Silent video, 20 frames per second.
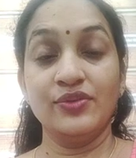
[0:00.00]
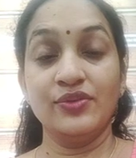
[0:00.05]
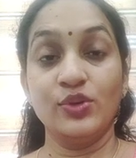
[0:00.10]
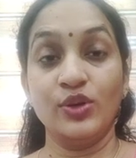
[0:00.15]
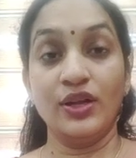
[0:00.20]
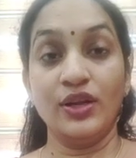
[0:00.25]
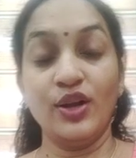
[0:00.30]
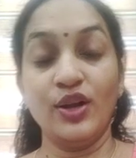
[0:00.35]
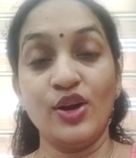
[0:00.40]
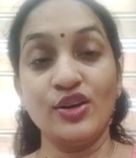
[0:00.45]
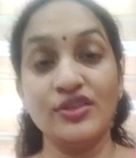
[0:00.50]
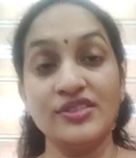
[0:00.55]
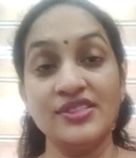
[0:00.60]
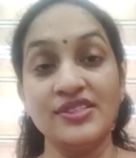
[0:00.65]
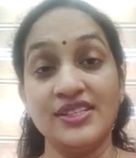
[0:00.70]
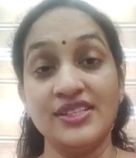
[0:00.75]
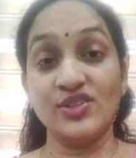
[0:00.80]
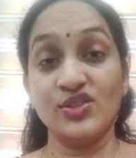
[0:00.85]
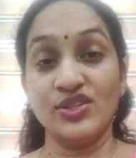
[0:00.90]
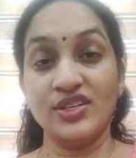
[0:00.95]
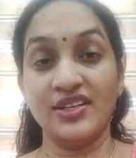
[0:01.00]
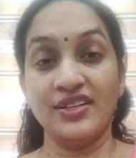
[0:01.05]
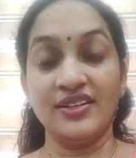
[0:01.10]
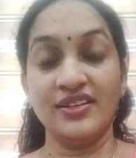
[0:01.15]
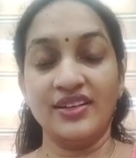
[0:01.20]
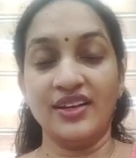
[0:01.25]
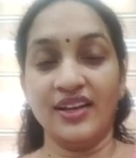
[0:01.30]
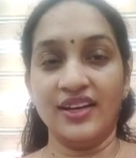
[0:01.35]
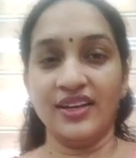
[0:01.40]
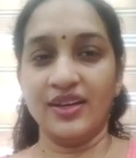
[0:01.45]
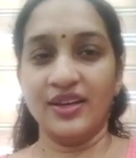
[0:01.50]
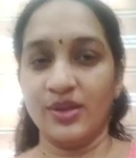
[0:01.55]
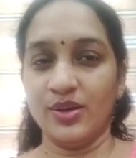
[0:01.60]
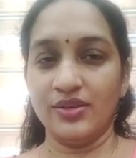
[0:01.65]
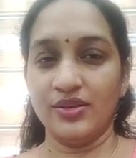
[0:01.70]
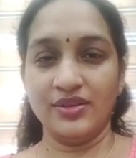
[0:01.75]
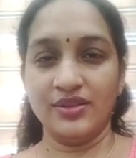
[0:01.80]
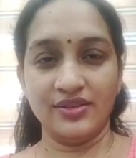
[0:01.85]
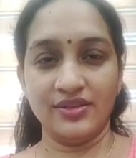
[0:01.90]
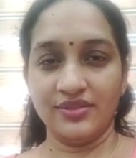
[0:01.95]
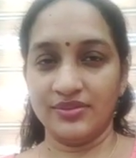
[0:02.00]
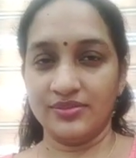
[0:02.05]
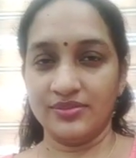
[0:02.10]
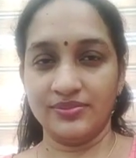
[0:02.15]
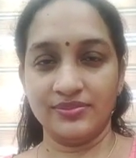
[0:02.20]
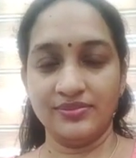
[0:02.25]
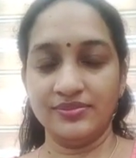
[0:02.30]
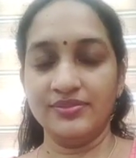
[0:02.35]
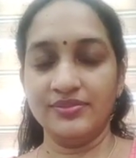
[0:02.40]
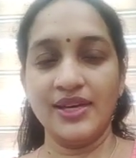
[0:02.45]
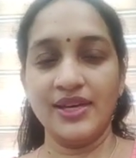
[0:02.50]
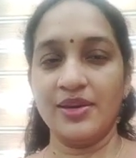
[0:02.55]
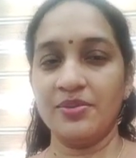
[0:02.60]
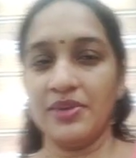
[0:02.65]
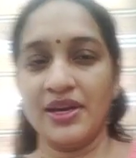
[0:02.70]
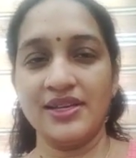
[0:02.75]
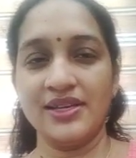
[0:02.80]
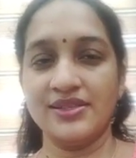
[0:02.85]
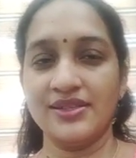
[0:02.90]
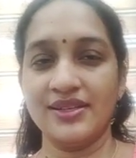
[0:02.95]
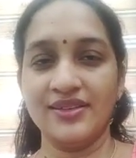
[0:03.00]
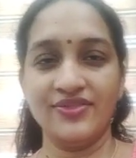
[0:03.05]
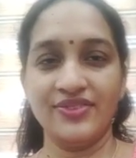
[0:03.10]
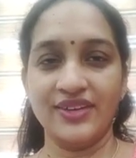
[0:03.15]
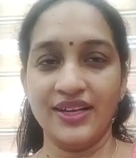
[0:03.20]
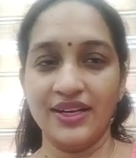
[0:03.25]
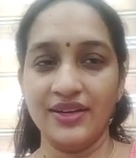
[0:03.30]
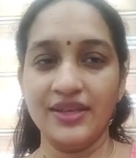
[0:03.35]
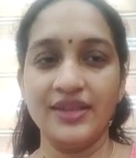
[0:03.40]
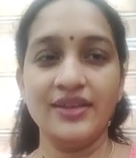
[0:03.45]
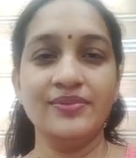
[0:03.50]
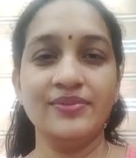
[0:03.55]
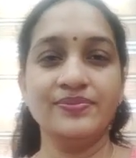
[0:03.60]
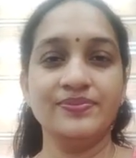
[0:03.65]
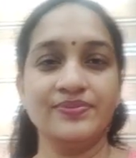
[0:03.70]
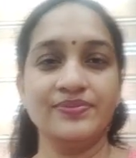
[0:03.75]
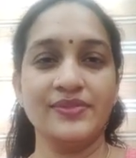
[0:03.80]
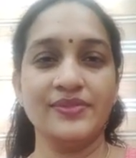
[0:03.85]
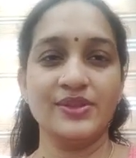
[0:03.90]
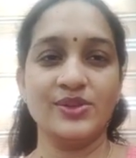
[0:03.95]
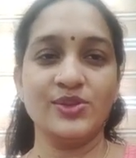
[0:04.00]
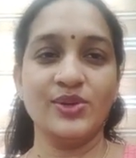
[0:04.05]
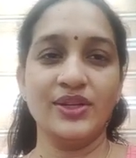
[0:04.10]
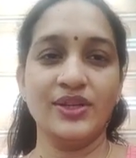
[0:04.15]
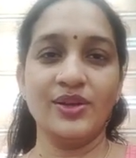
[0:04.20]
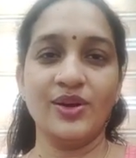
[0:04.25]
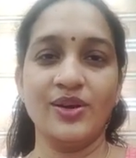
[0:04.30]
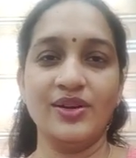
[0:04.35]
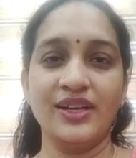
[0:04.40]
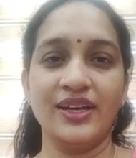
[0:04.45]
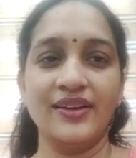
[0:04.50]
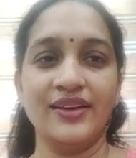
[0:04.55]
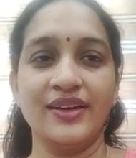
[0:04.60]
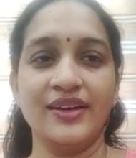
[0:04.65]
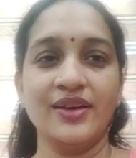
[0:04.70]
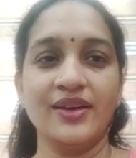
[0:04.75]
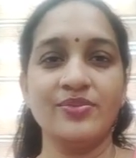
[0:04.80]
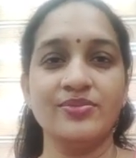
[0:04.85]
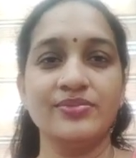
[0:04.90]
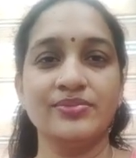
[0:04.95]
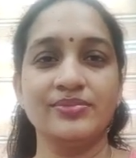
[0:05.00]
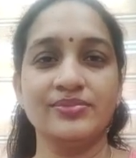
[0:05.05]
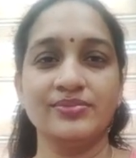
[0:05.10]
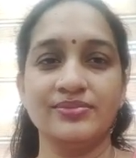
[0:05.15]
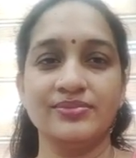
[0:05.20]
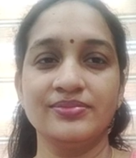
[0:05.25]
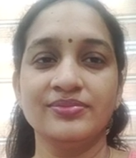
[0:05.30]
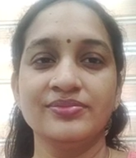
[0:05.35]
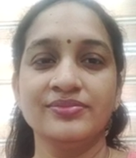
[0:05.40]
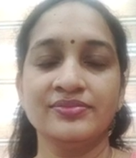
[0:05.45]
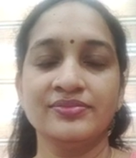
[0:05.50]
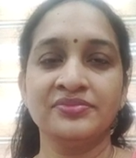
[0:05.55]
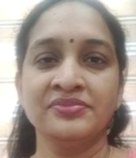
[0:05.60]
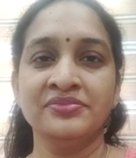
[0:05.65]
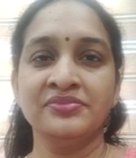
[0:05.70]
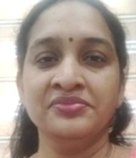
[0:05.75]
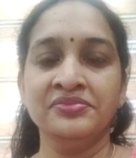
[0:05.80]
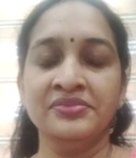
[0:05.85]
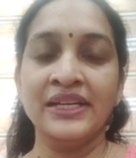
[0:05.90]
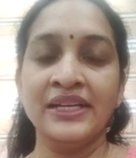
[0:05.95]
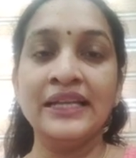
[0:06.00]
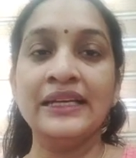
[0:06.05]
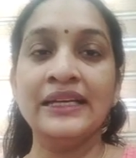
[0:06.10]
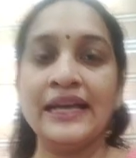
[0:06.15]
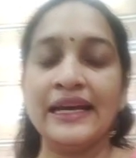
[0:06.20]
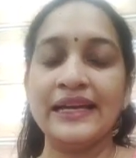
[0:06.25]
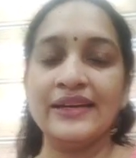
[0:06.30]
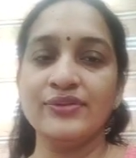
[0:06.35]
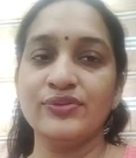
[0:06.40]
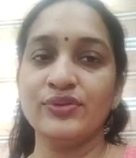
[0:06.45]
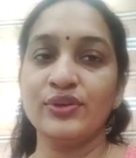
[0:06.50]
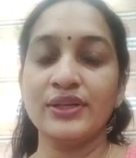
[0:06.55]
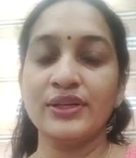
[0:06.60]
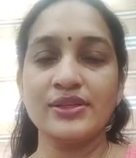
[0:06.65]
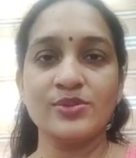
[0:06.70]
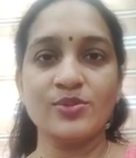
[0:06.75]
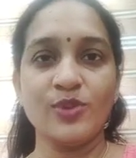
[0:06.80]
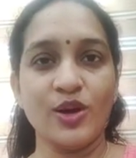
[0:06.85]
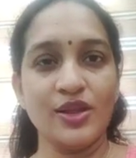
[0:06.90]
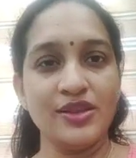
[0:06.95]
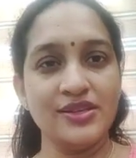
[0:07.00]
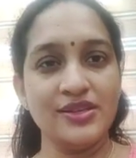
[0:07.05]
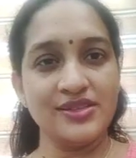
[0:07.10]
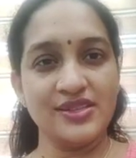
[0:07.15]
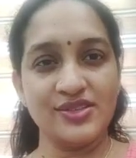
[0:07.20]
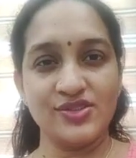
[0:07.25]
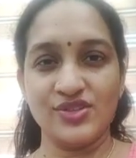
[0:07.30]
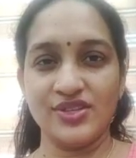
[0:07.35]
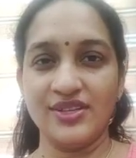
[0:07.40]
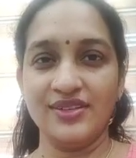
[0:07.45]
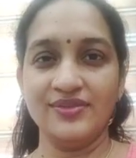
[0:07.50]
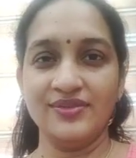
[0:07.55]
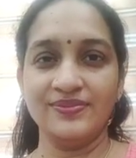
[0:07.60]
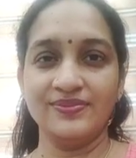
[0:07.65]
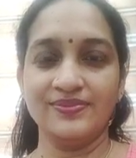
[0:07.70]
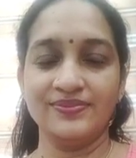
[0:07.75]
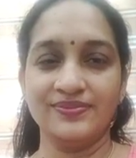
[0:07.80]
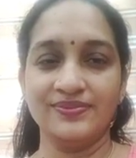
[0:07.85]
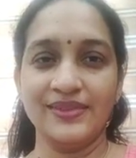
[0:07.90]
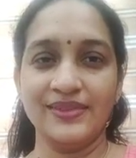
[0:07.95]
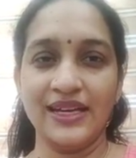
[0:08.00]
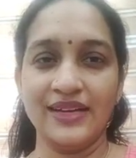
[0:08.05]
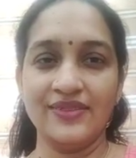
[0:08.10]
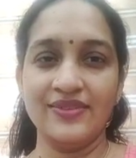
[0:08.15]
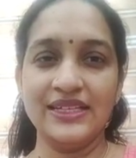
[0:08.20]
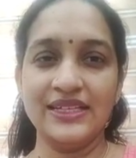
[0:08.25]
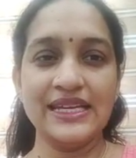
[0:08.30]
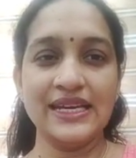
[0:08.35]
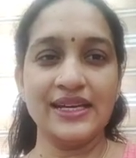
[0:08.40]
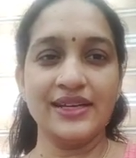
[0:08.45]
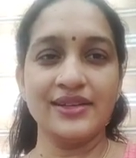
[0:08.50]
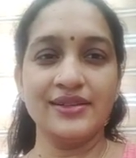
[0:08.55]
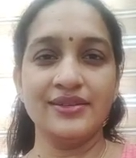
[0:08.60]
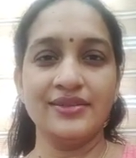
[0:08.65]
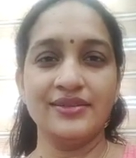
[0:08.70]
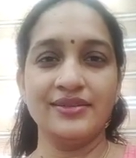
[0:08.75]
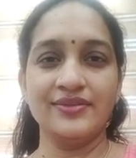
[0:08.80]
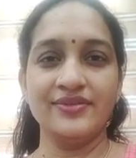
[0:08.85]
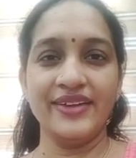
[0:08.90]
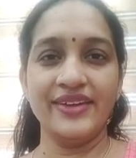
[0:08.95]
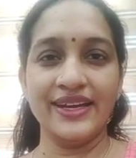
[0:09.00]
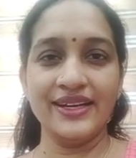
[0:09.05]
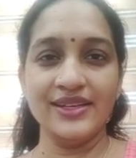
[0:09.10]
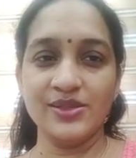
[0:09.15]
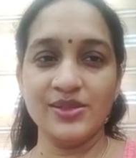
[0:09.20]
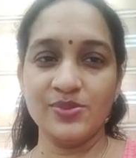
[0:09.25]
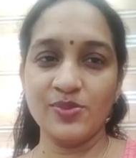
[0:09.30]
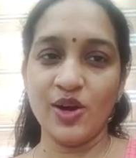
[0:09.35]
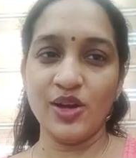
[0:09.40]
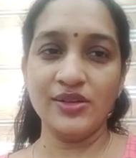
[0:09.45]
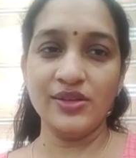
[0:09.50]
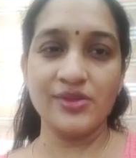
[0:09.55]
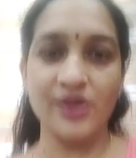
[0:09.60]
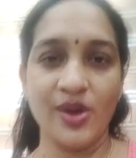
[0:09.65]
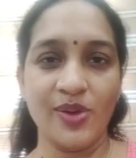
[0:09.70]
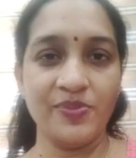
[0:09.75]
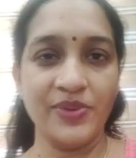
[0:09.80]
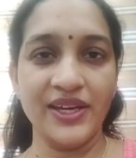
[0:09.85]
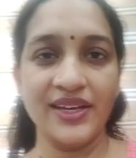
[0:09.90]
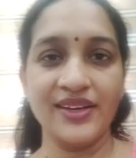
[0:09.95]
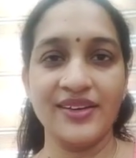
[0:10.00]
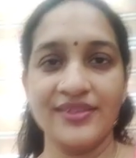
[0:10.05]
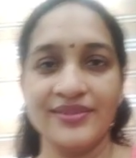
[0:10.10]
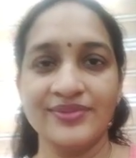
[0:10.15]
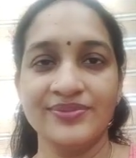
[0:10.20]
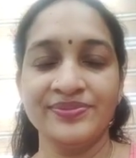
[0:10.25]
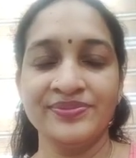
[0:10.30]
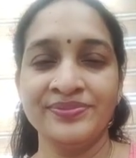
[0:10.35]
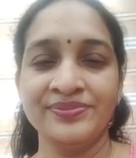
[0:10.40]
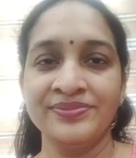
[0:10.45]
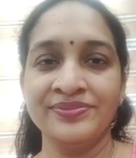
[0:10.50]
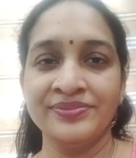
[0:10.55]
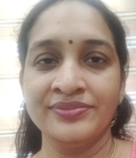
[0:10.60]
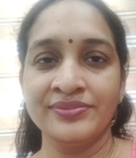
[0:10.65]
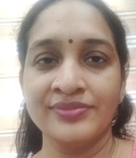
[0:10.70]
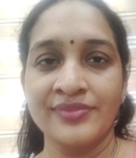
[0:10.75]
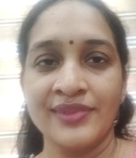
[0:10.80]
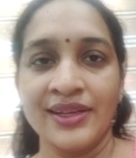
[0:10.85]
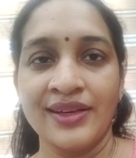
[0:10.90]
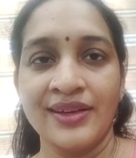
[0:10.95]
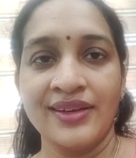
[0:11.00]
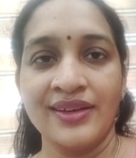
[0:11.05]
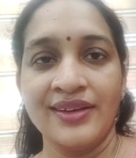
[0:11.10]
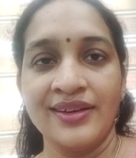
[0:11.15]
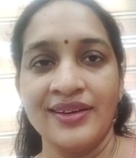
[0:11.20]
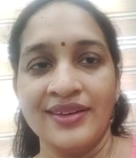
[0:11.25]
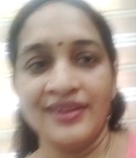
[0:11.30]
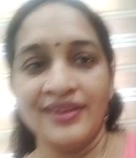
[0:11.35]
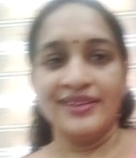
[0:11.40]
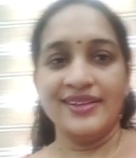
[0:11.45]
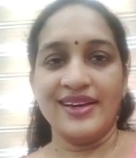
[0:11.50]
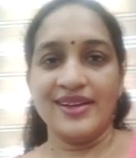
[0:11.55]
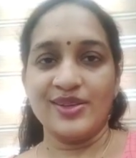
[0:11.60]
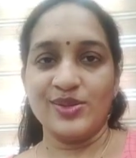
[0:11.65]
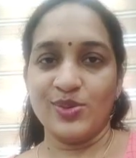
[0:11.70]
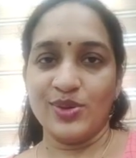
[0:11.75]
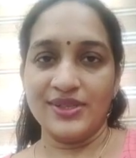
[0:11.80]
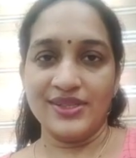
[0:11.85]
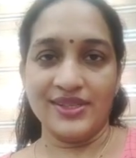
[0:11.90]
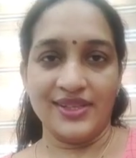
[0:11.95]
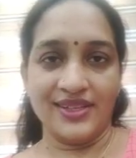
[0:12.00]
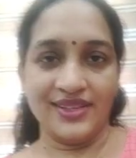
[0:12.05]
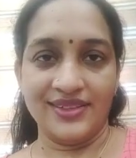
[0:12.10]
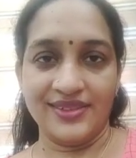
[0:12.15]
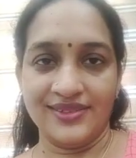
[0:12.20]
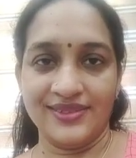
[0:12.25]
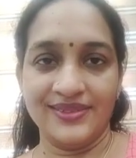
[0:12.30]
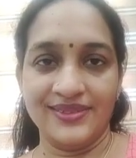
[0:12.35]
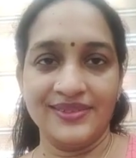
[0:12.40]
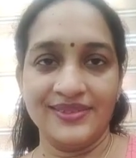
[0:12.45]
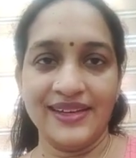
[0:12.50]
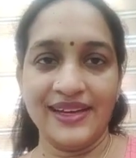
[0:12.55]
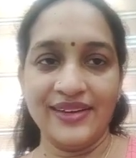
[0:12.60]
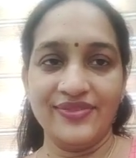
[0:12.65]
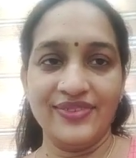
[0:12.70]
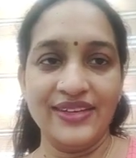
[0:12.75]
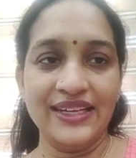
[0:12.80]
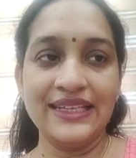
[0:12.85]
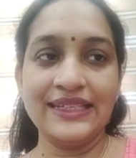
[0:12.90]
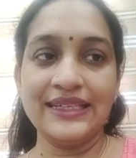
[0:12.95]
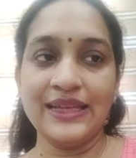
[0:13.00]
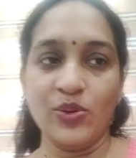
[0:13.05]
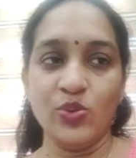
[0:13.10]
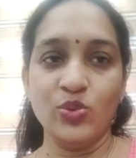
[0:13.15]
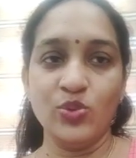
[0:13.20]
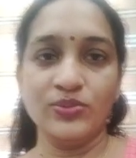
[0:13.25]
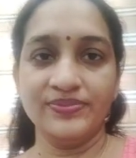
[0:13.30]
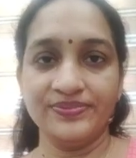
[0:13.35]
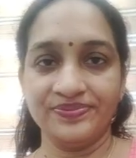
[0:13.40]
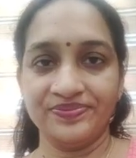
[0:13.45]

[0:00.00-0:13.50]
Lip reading: For a long session, I cannot make myself ready. So I thought I'll come in live for a small session and we'll take a very small topic. That's what I feel now.